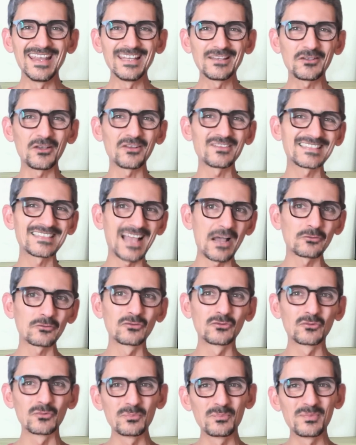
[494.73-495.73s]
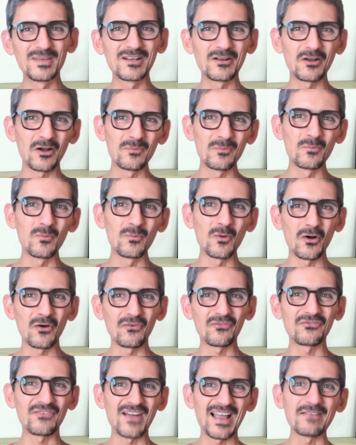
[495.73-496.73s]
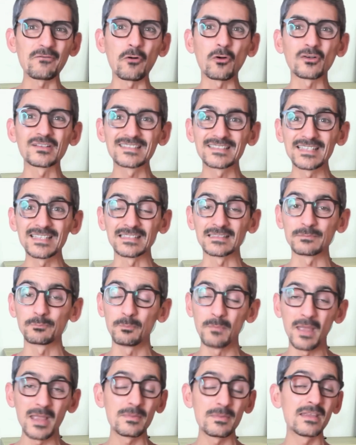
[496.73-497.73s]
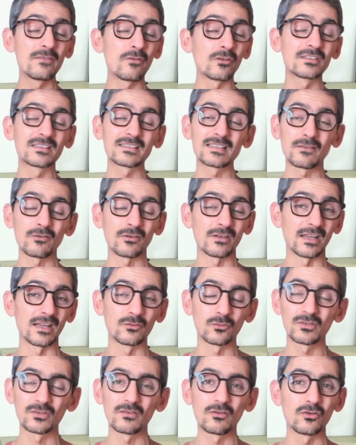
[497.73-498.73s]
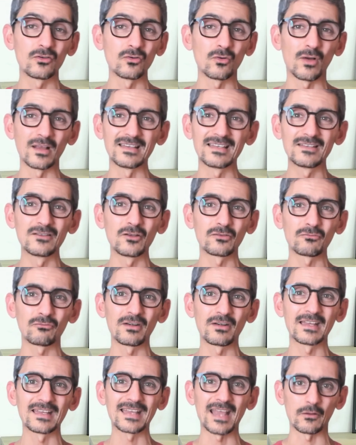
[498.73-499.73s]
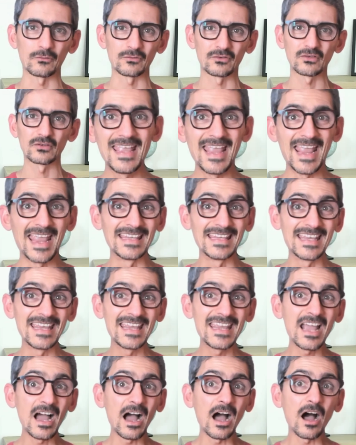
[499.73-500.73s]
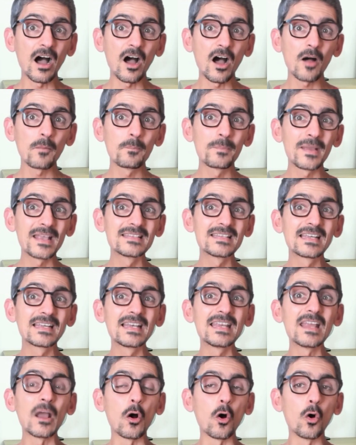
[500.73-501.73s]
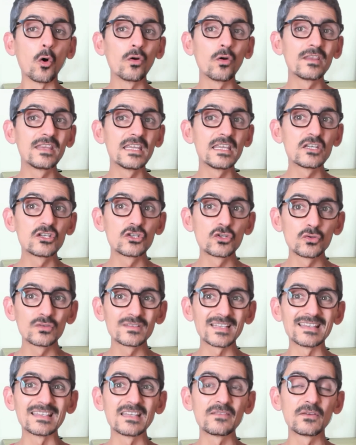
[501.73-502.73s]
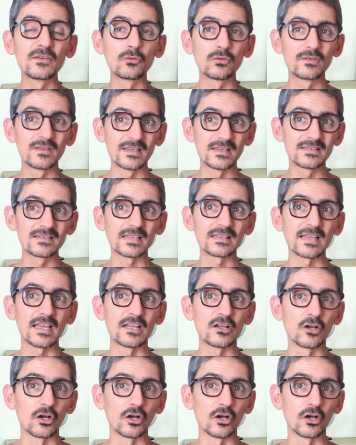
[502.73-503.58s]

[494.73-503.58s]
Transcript: it turns out to become more five or six, maybe even seven. I don't even know. I did not really count. And here are basically all the issues and difficulties that I